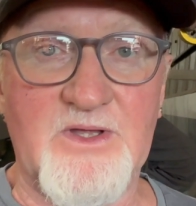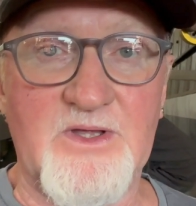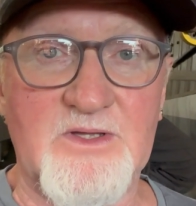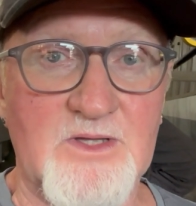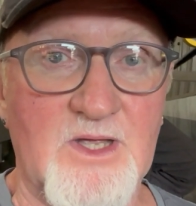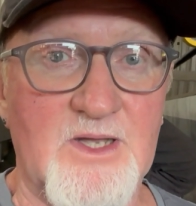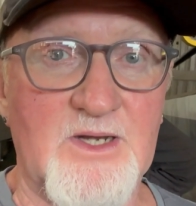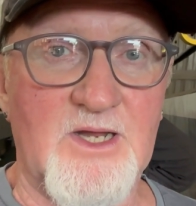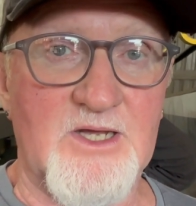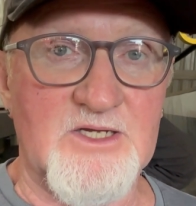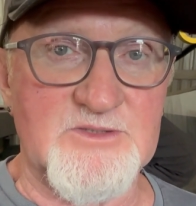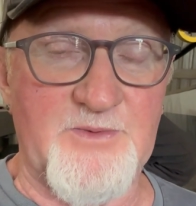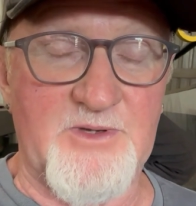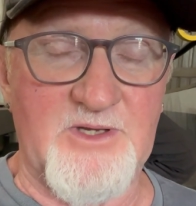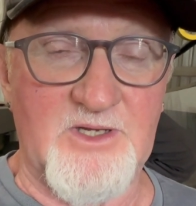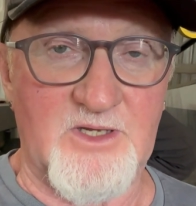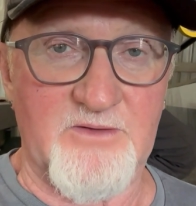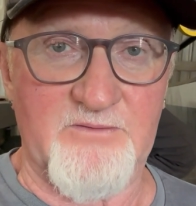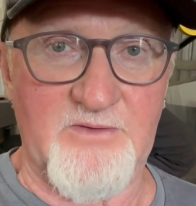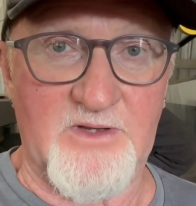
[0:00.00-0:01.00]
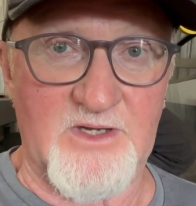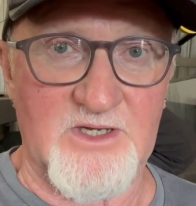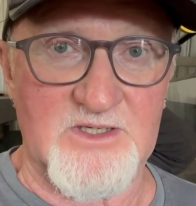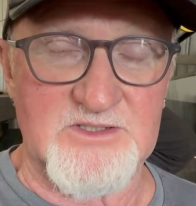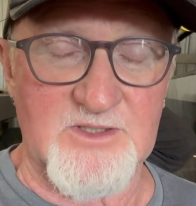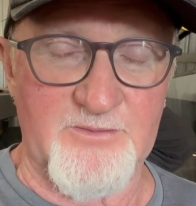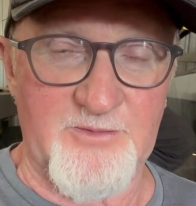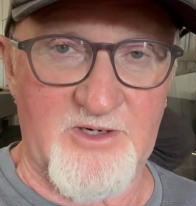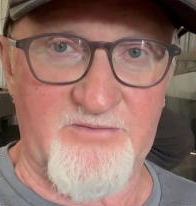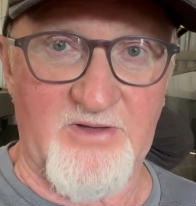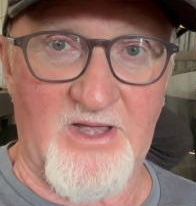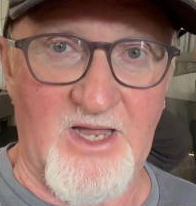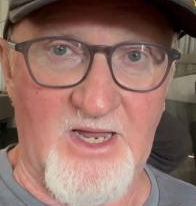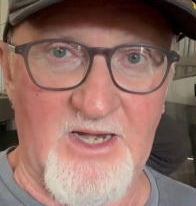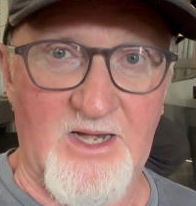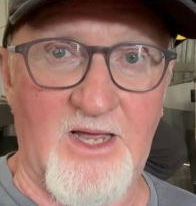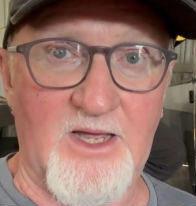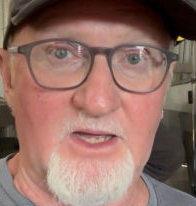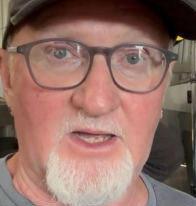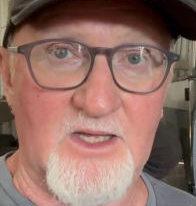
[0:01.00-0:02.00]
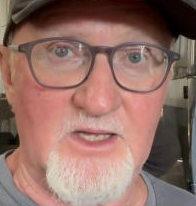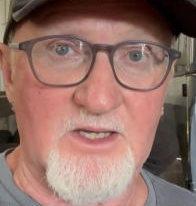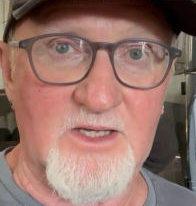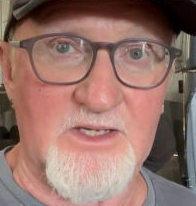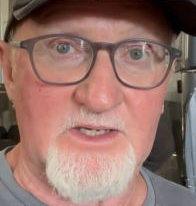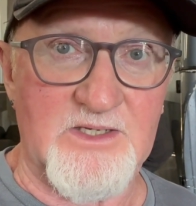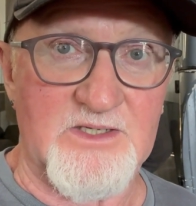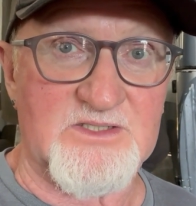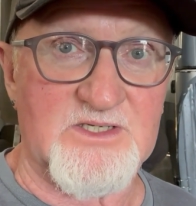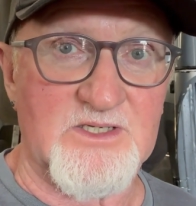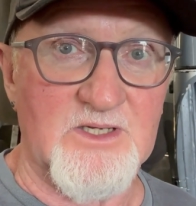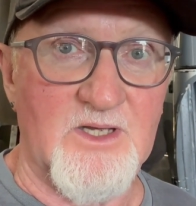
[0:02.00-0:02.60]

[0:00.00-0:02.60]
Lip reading: that has been giving us a bit of a headache is